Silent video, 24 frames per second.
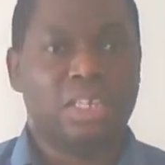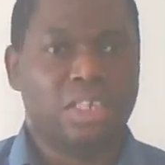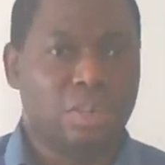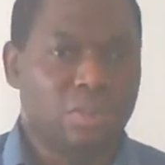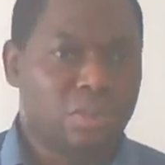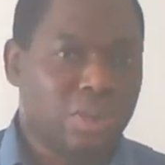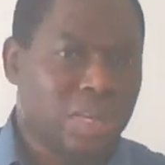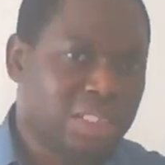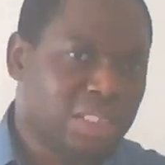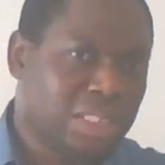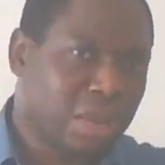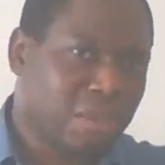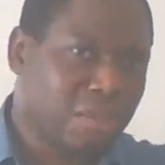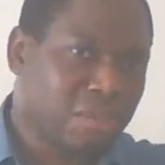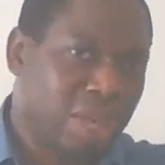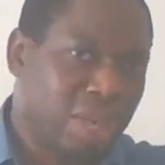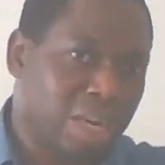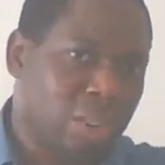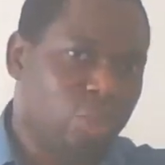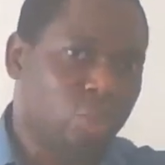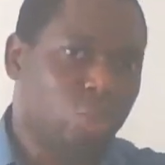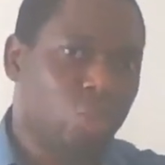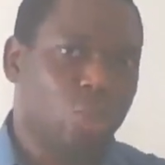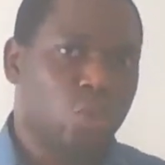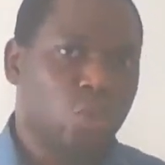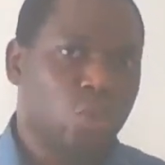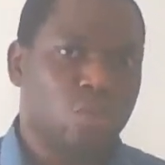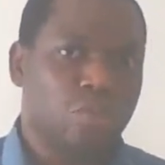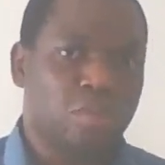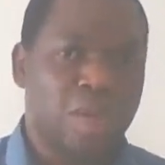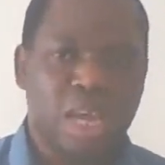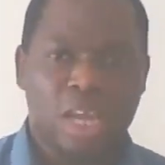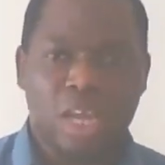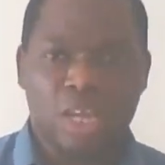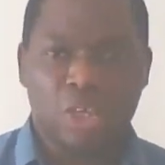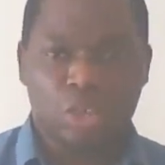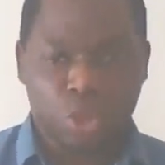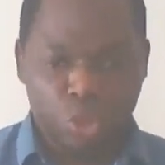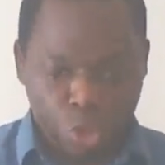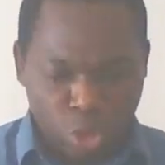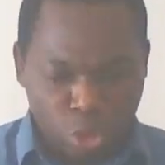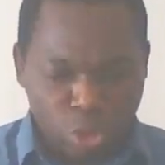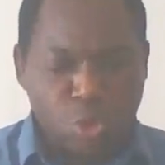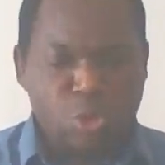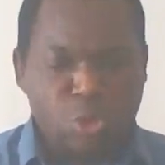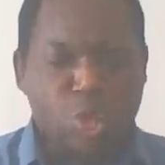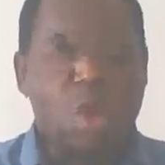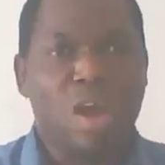and the rest are married to Yoruba.
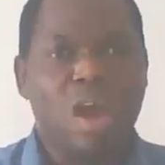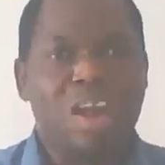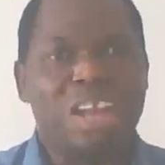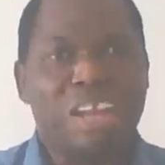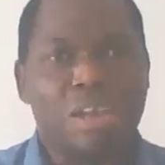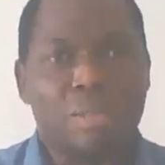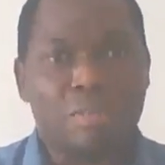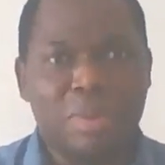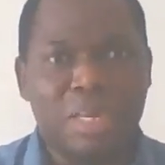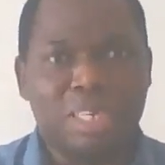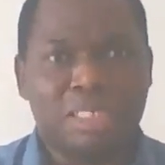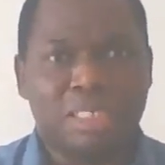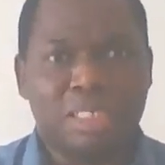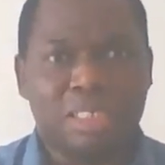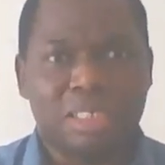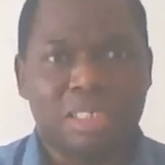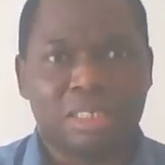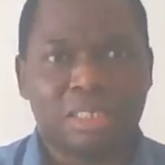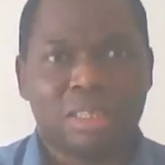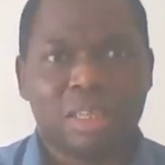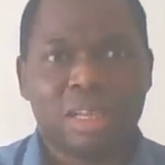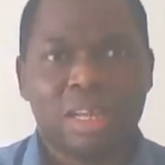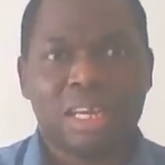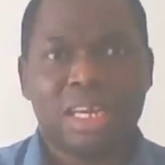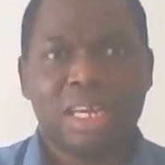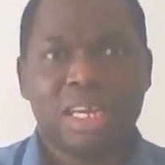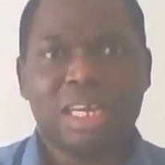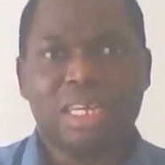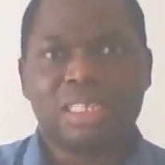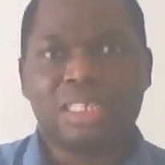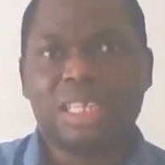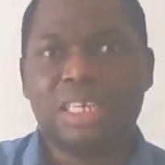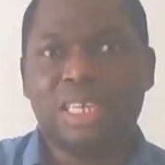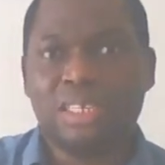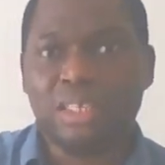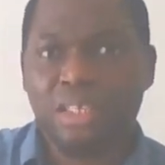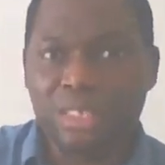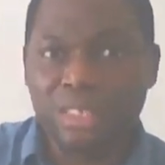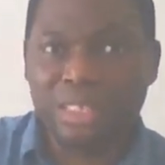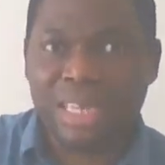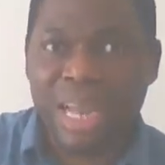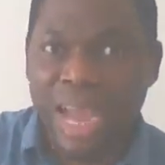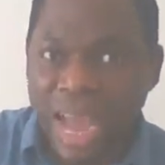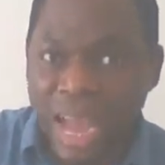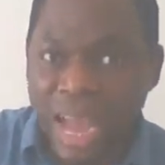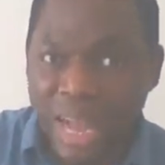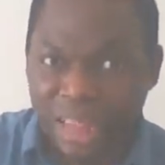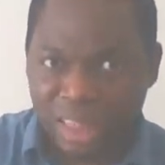So you call a meeting, the
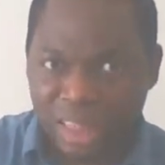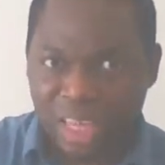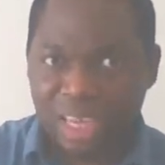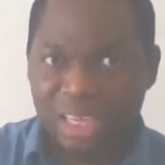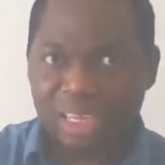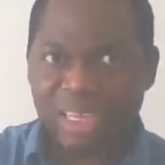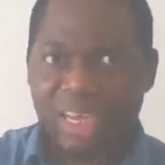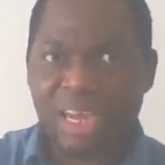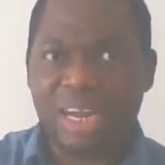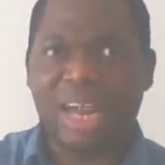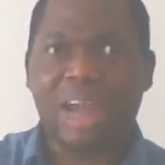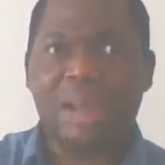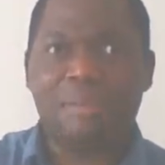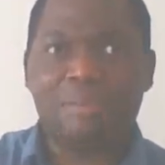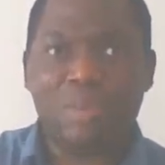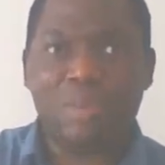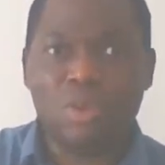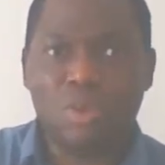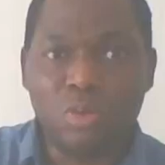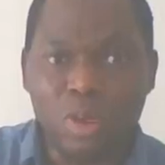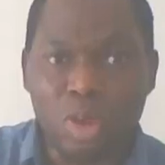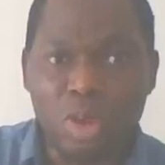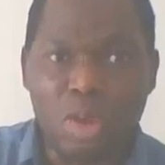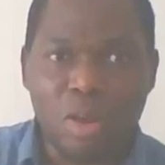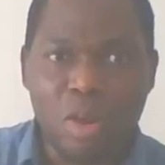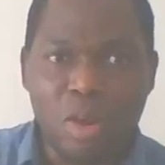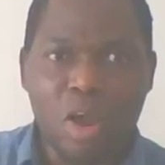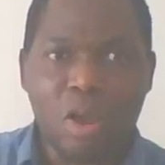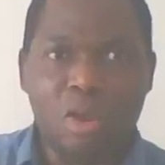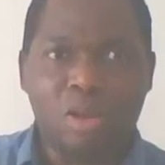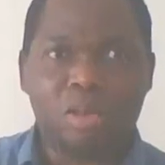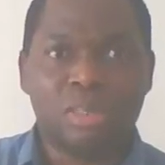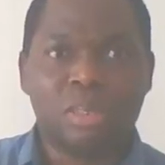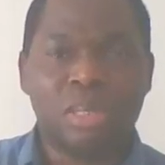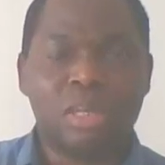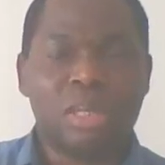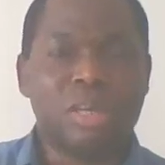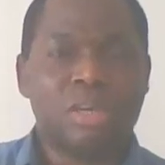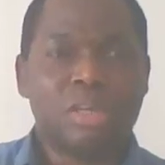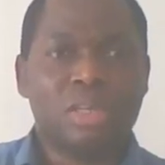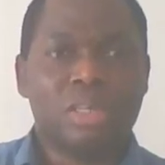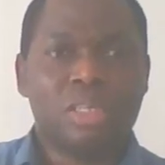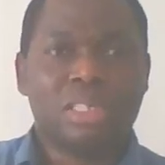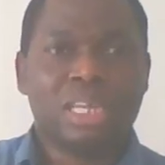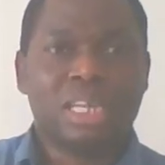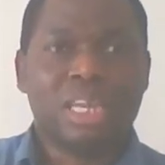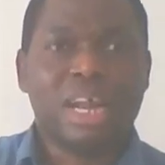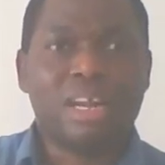30 that
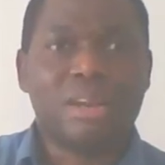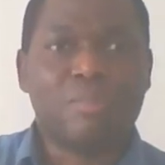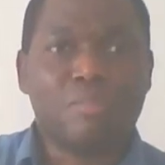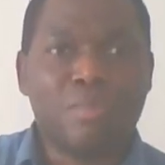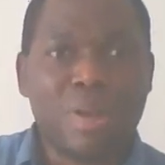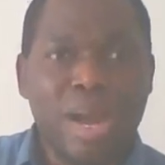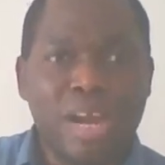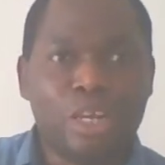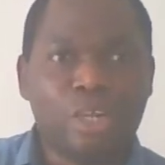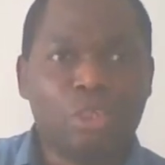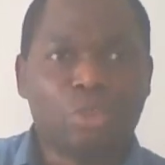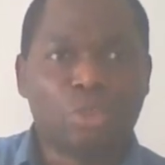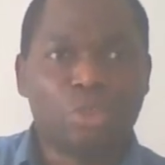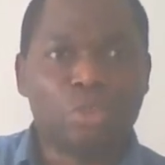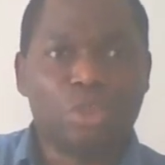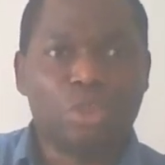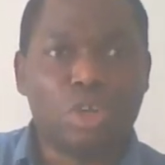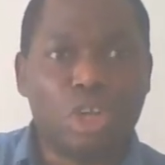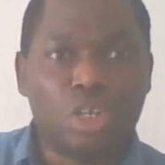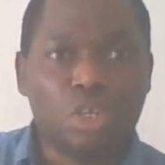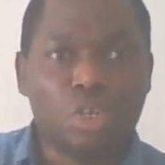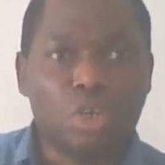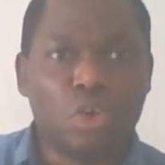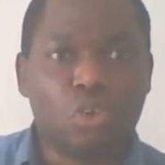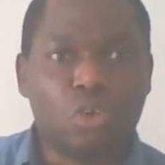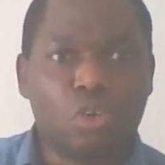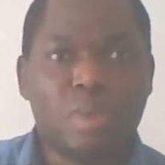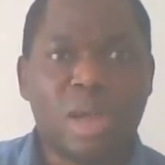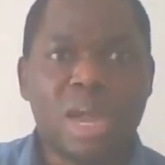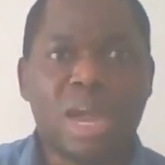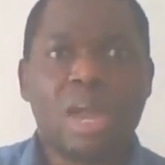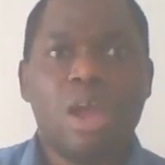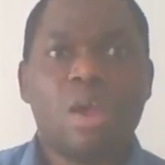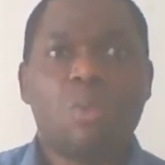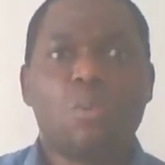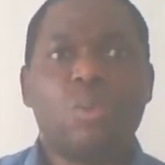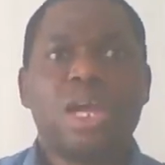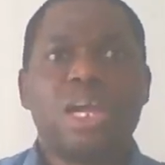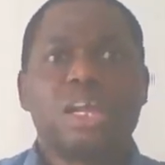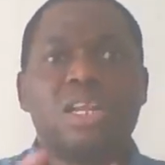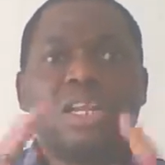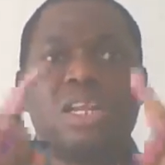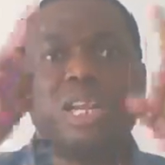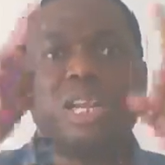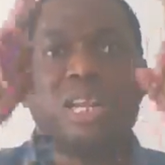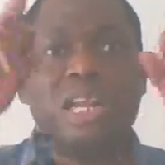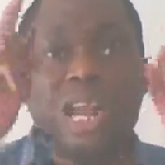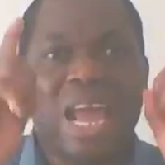are married to non-Yoruba
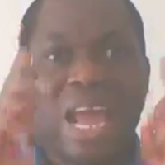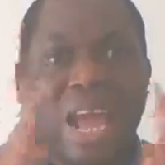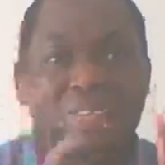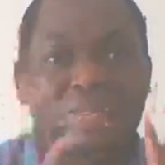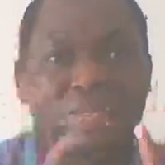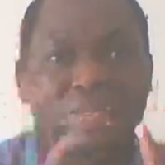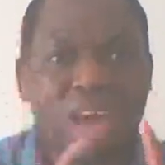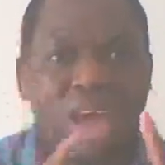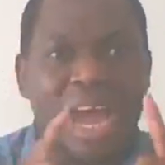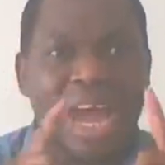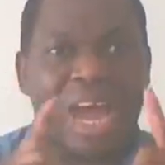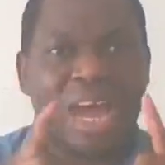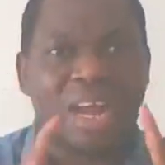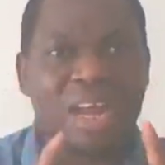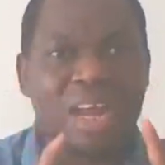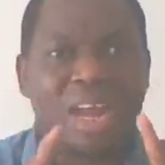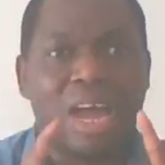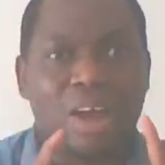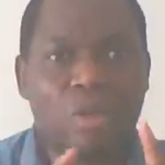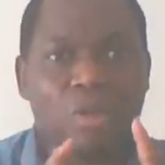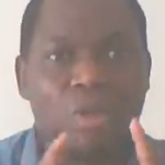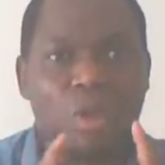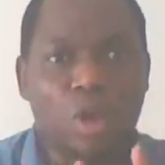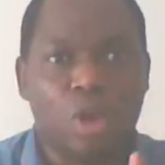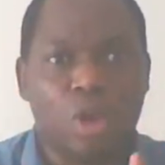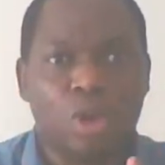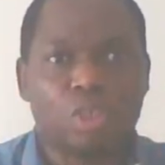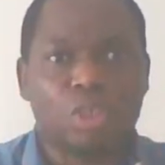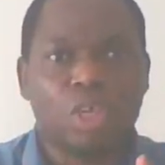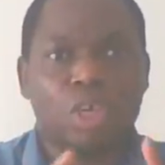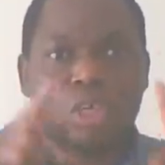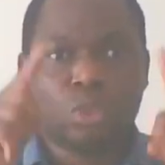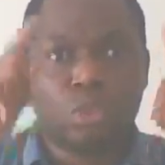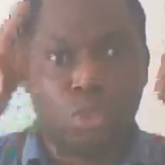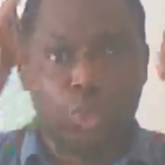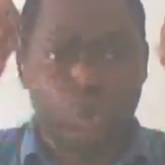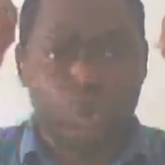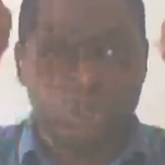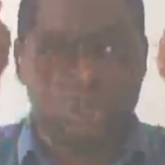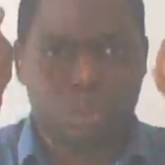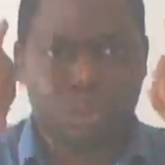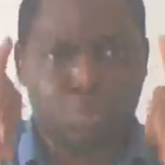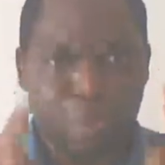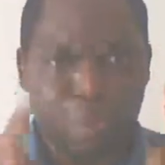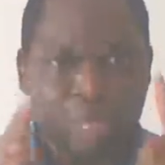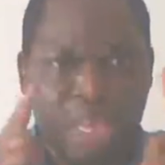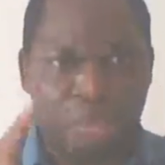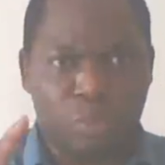will never allow us to
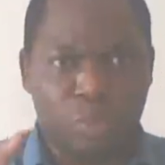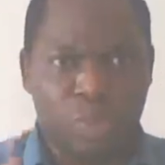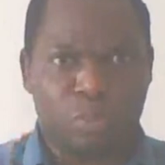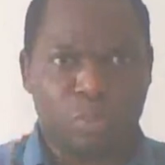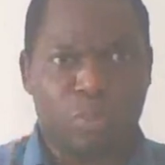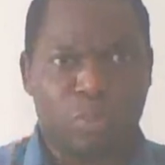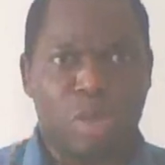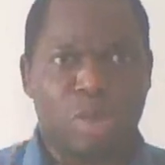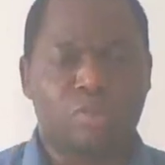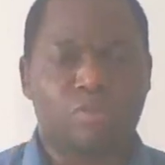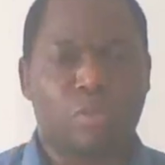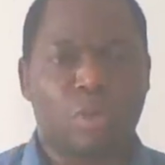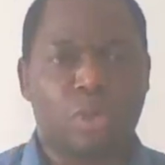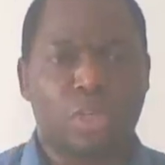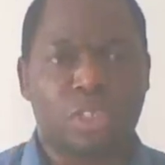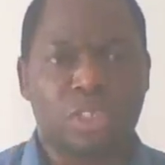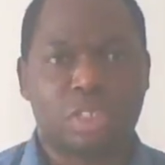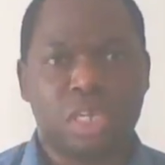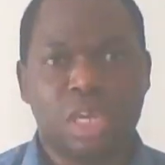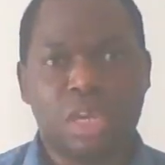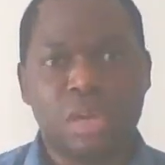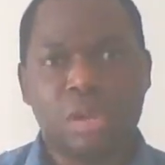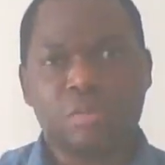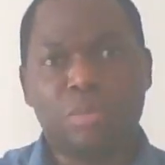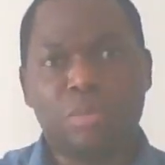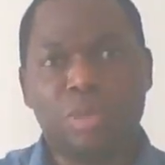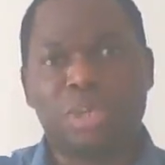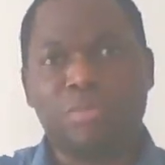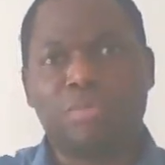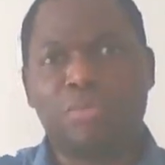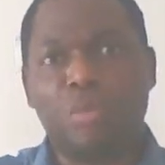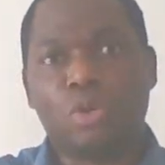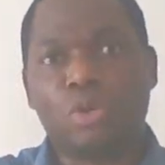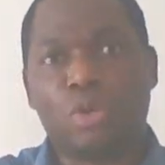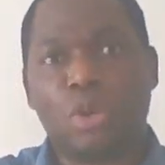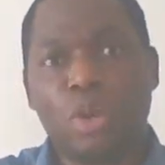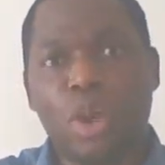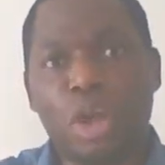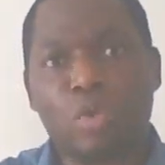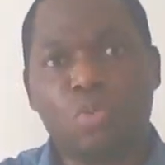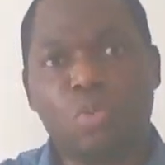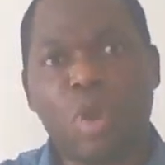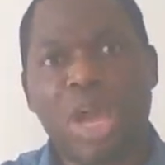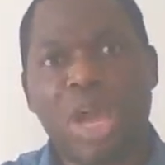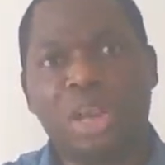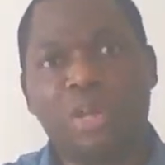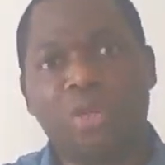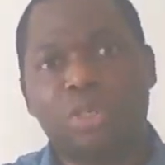speak with one voice. But if you
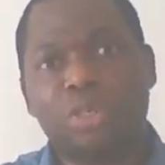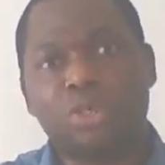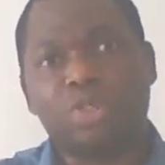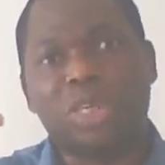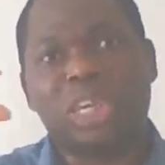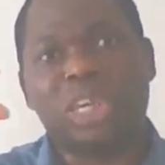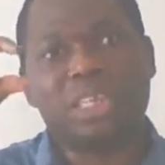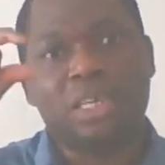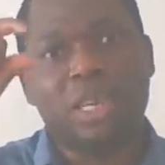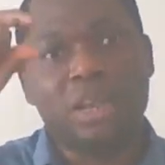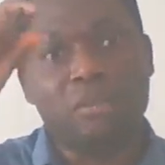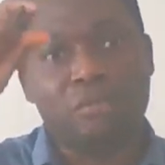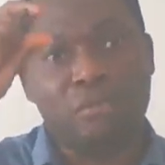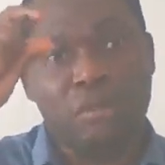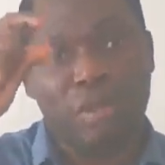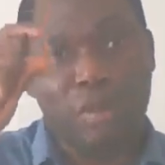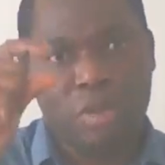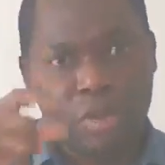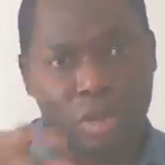call 100